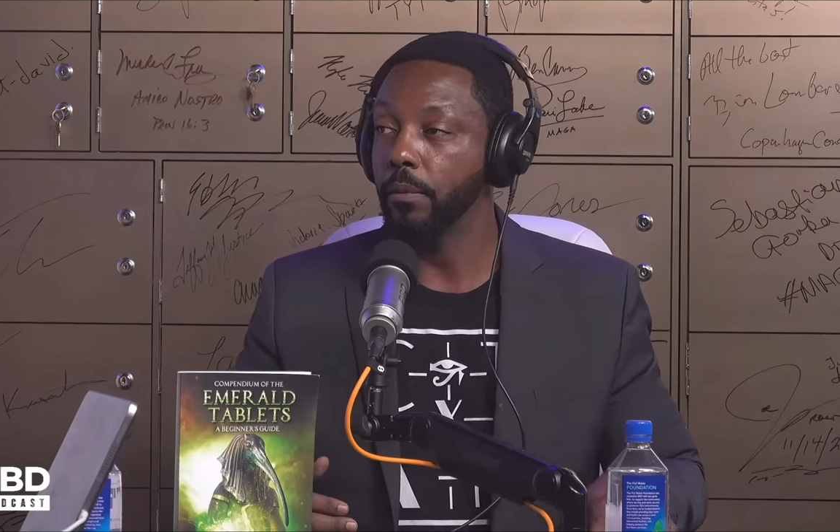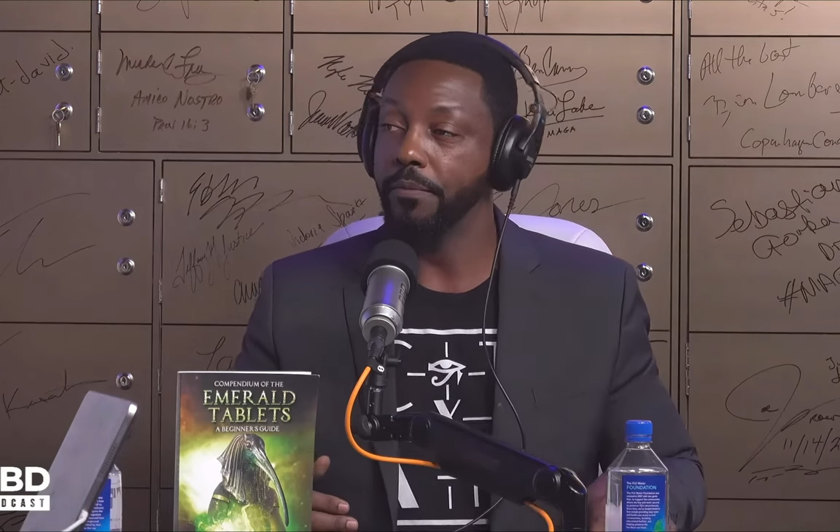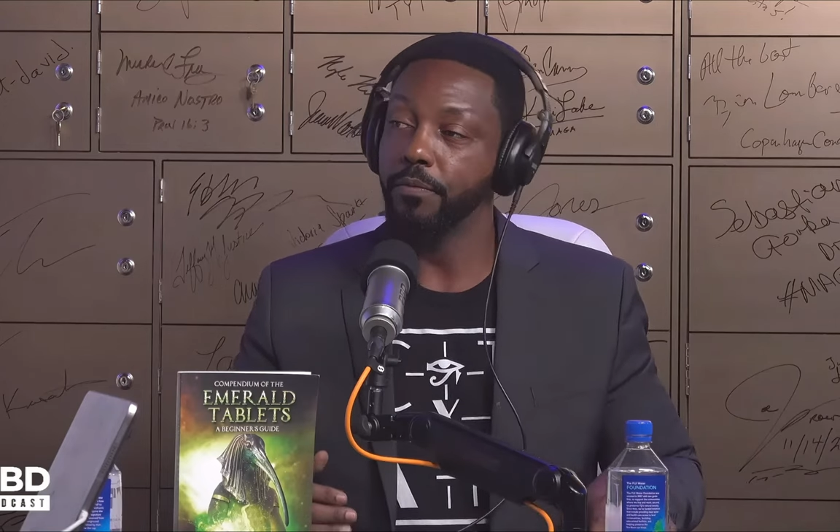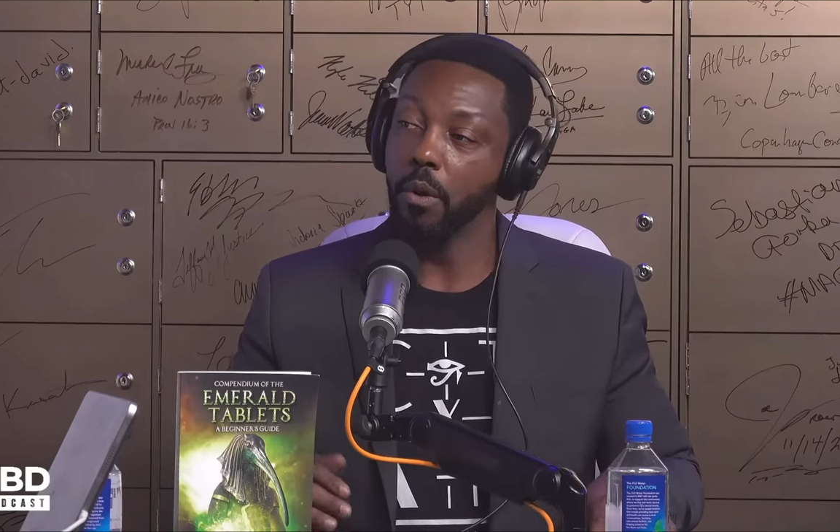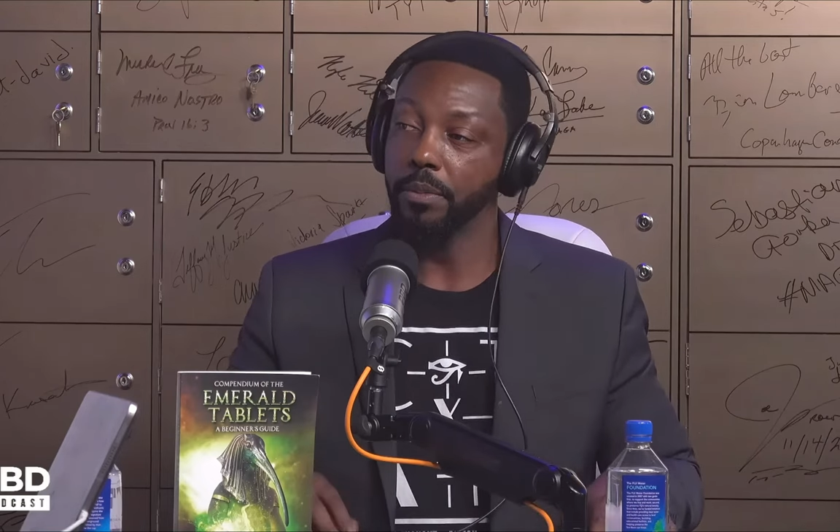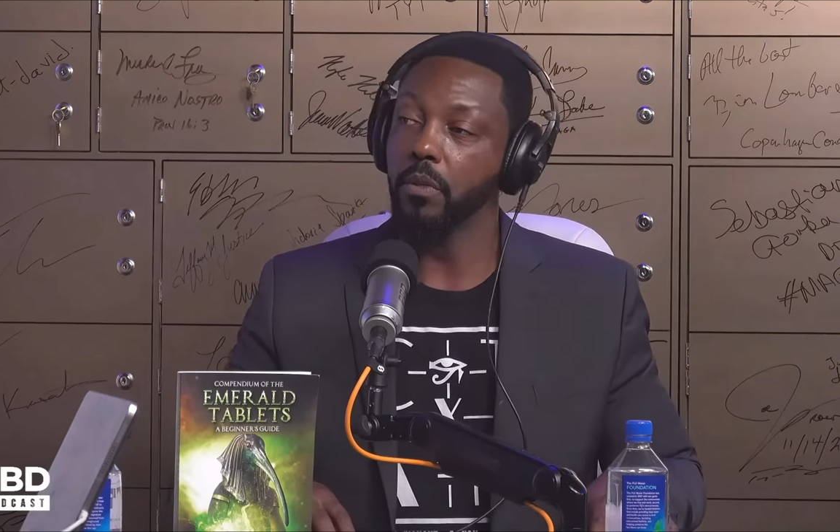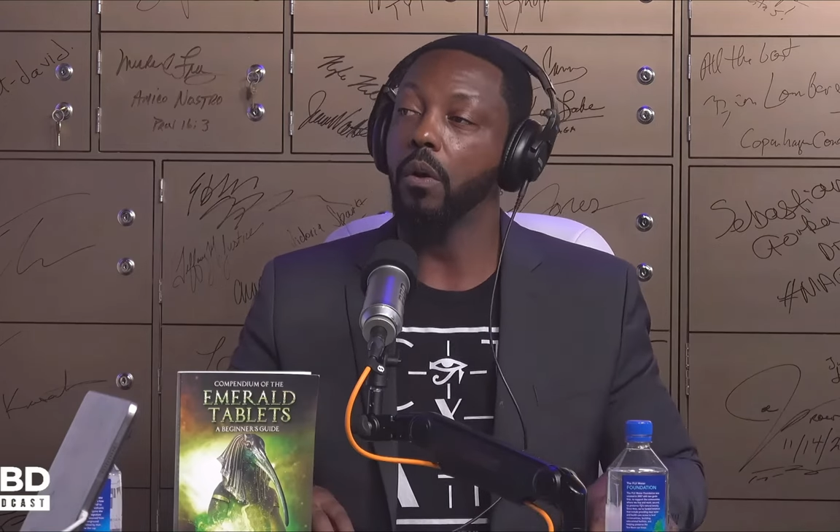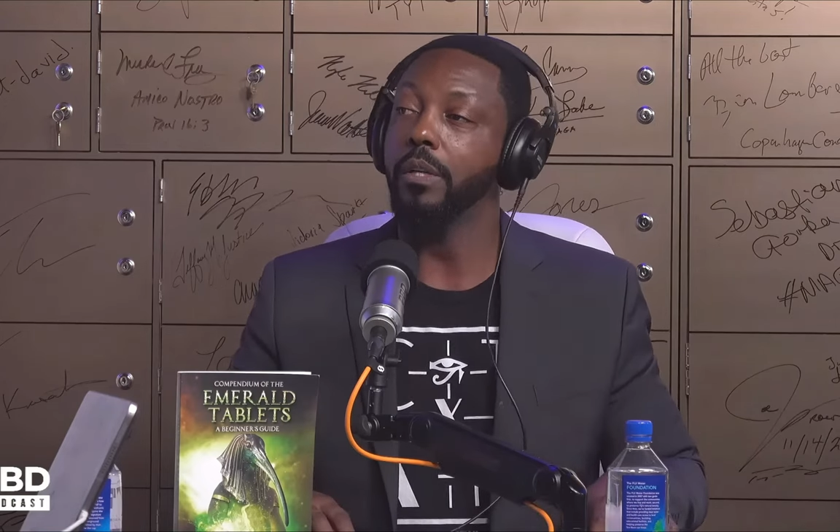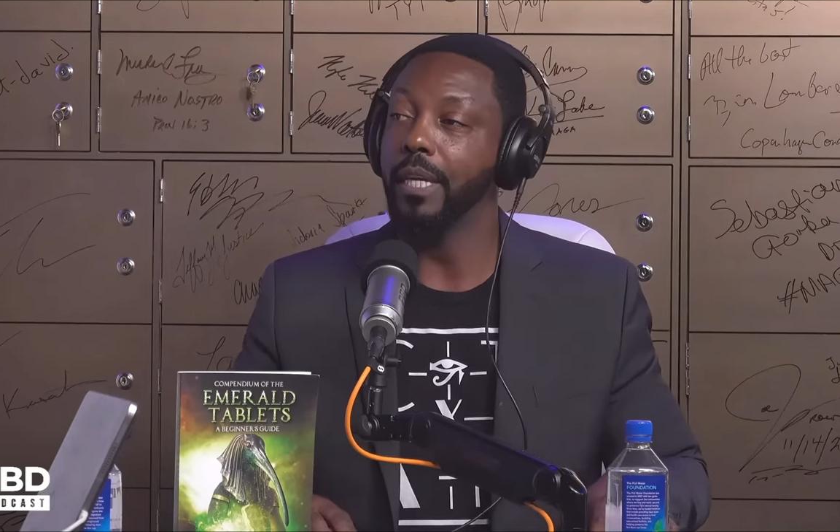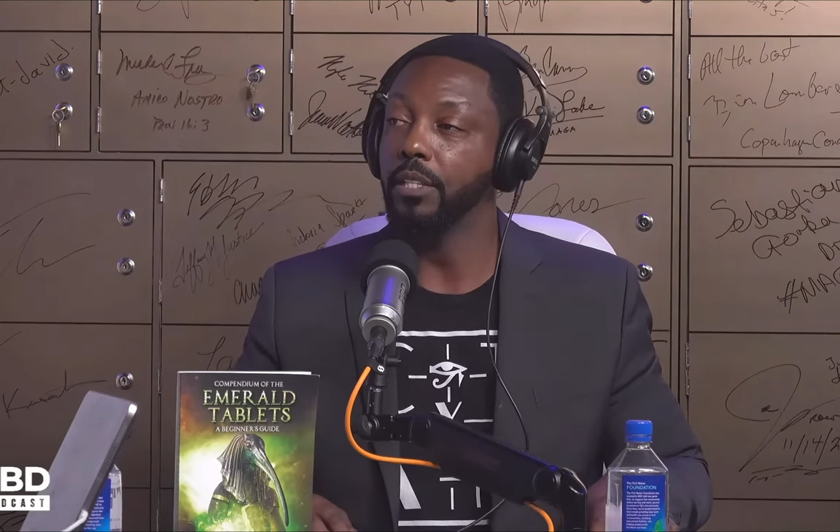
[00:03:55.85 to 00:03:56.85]
before it was
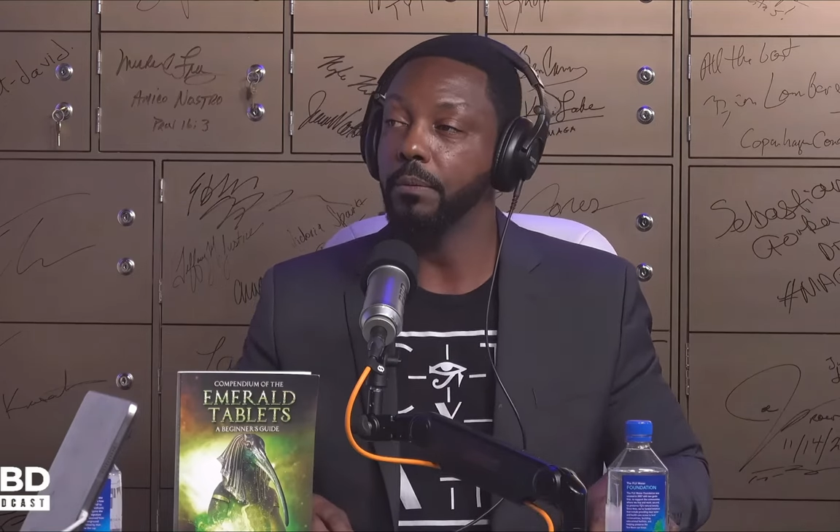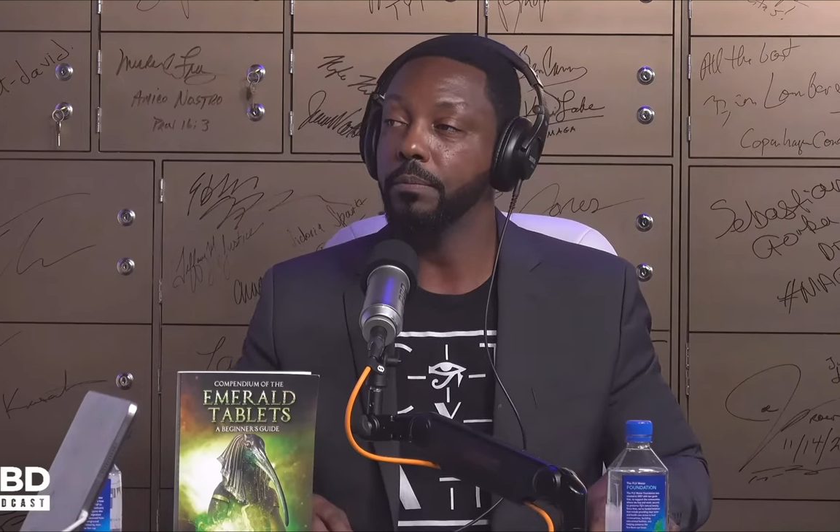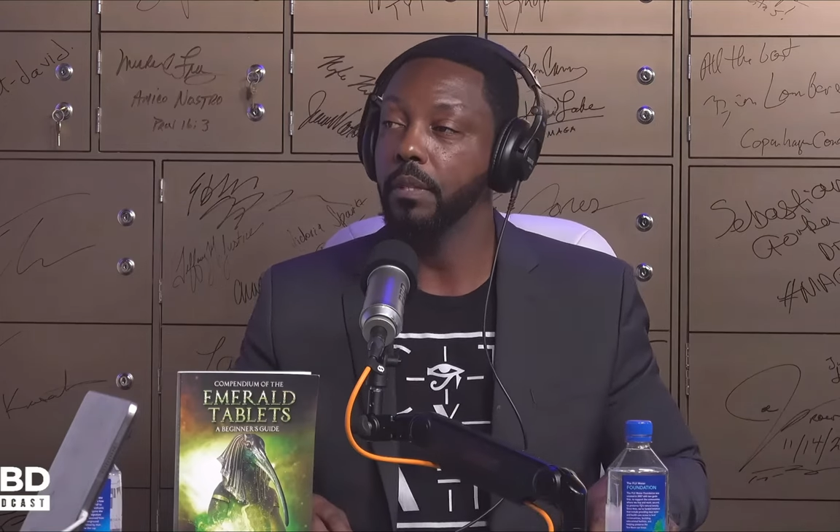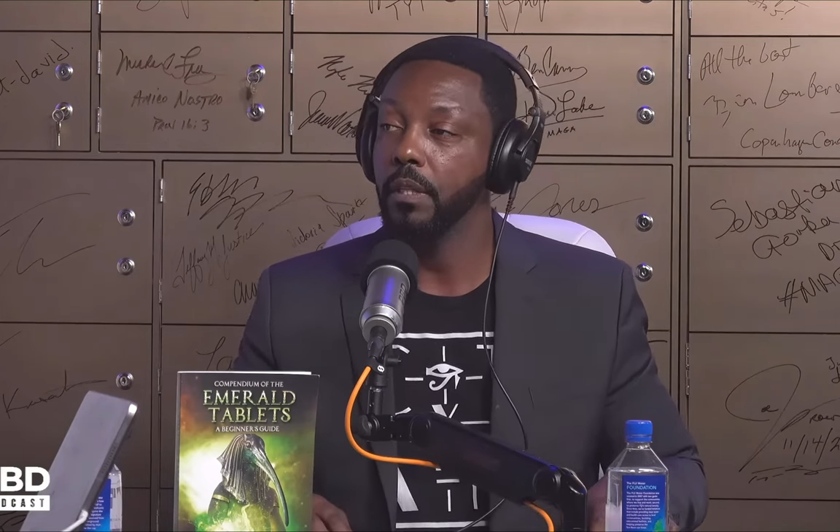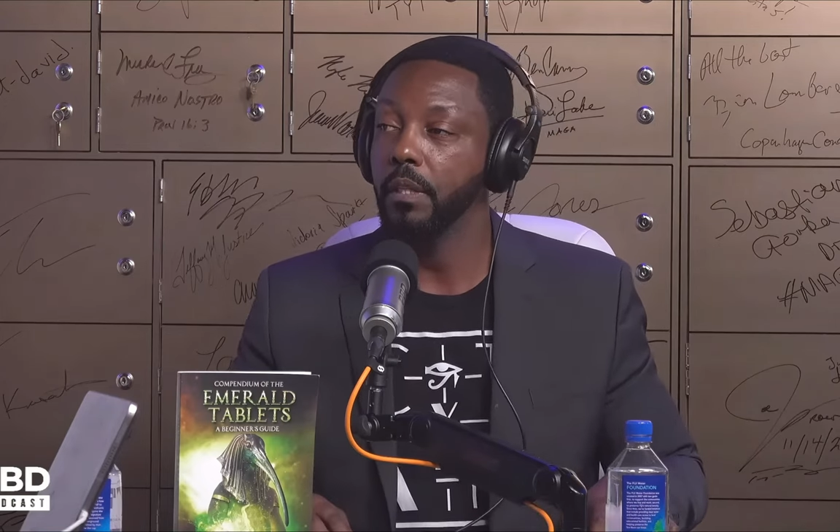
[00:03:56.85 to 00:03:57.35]
called Egypt,